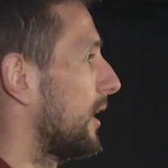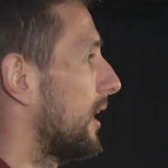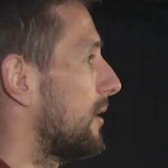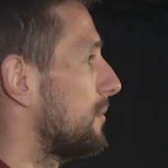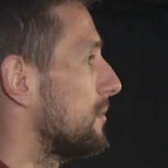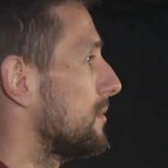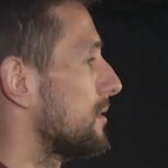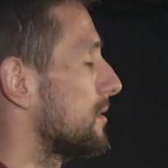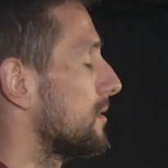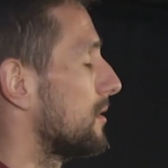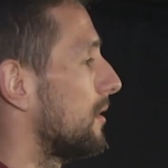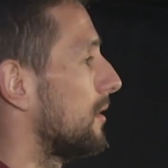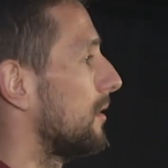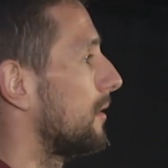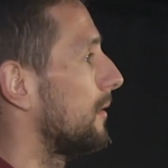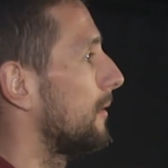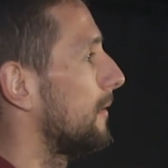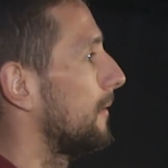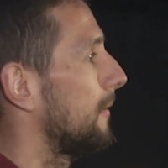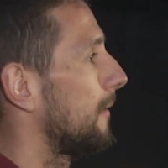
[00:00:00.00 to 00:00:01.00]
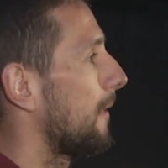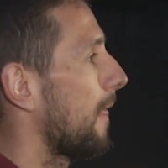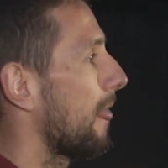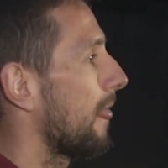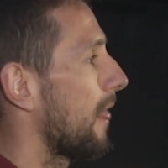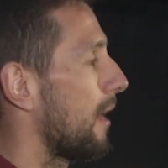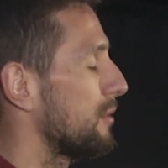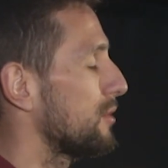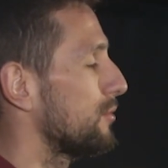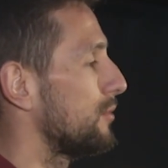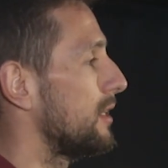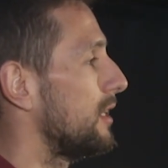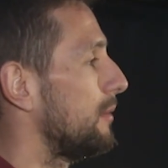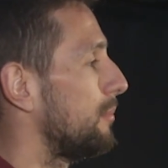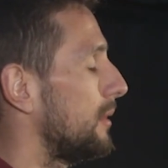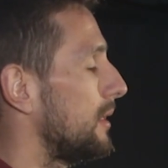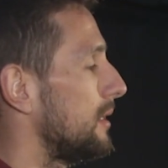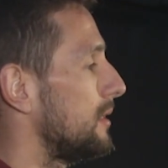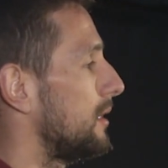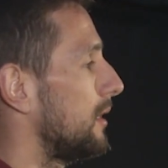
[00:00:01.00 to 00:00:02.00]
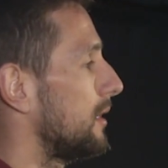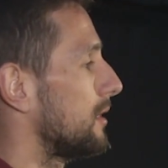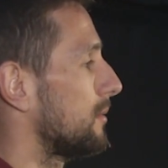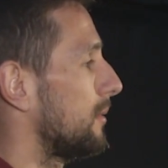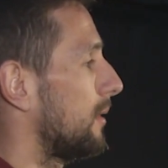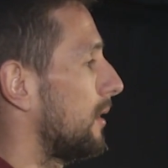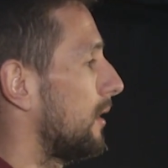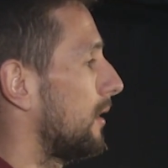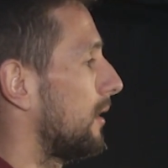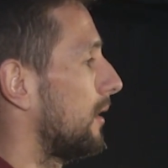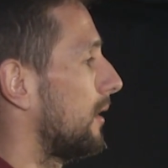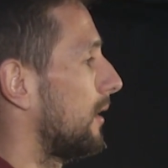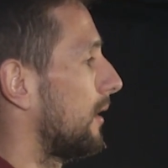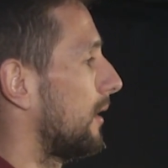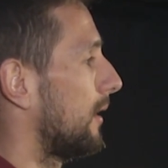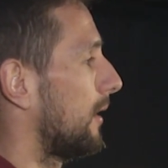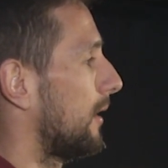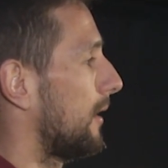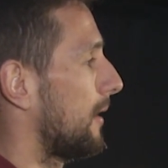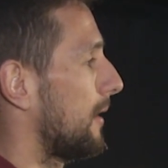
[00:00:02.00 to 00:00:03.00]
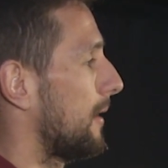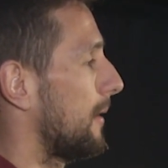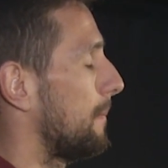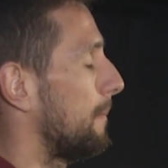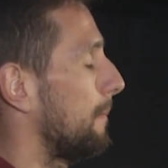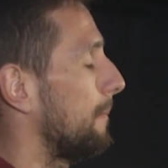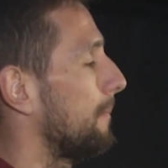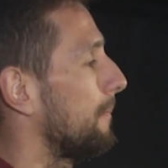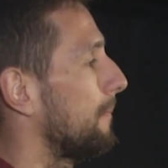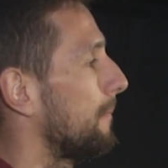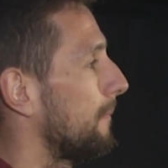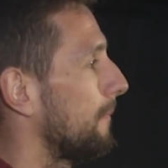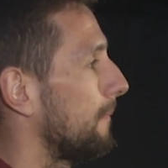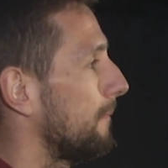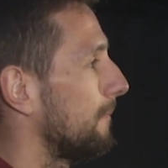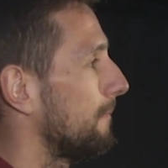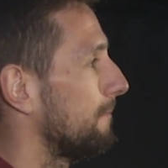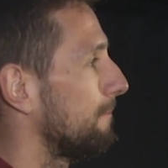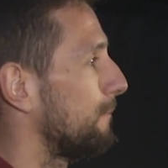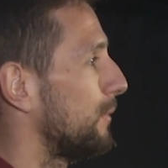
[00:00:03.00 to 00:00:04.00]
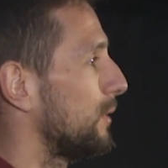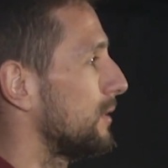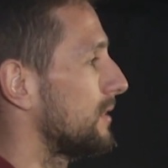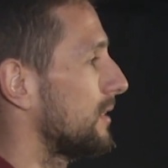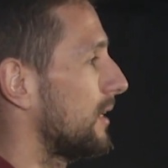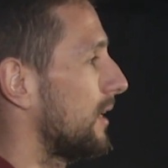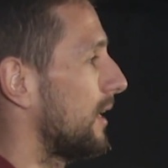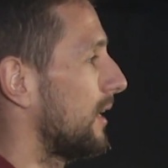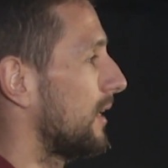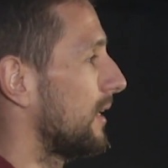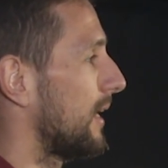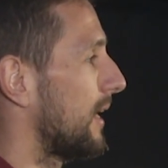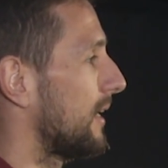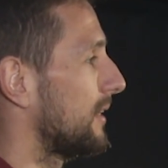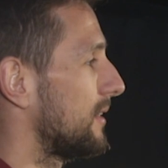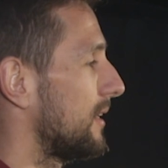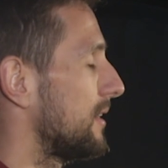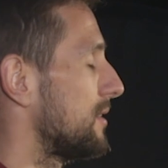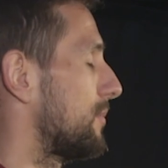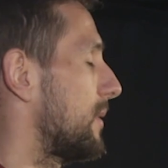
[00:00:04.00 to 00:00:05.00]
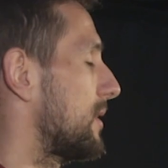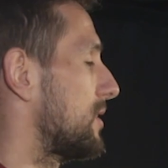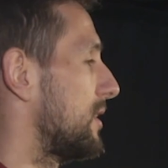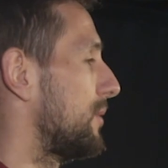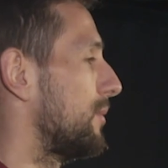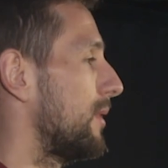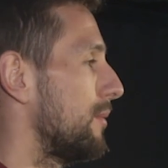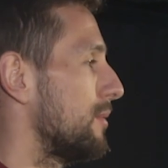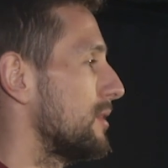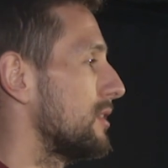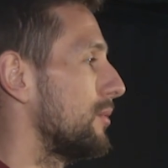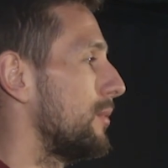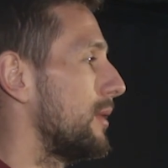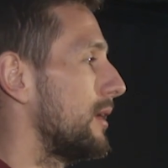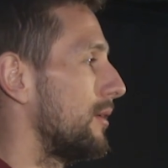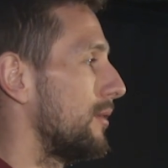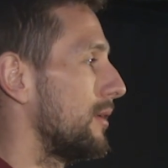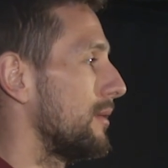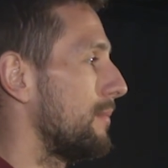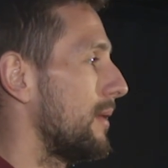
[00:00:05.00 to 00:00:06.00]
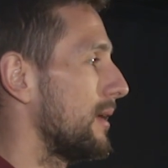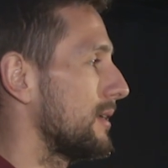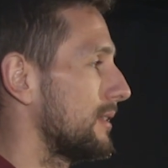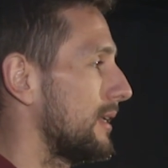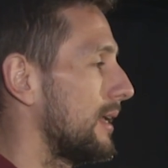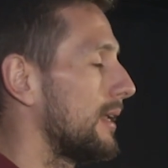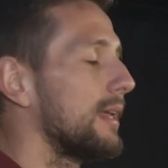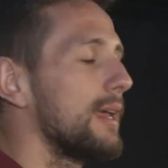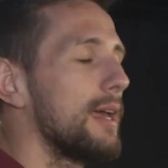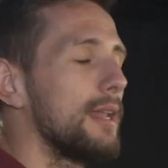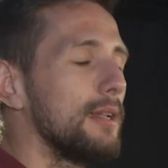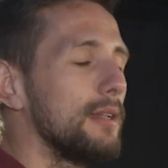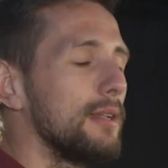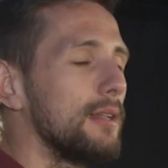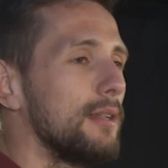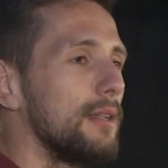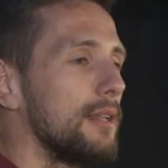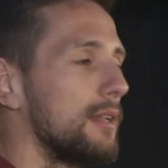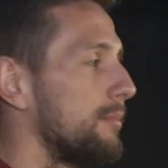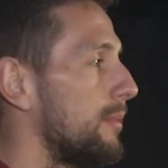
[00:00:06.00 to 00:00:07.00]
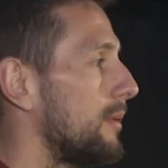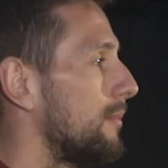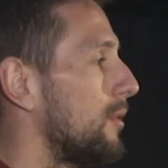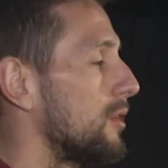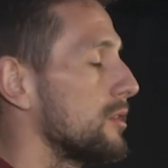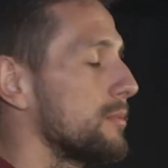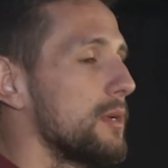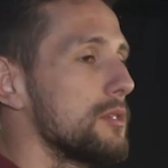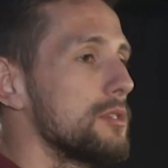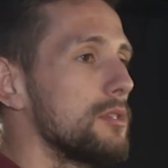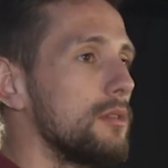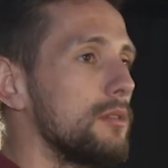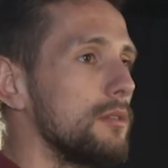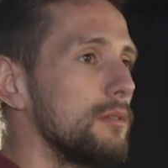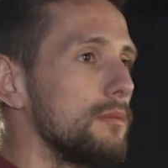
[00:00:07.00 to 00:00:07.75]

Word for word: games, so that was really pleasing as well. Um, but uh, yeah, especially when it was the winner, it makes that add a little bit more special.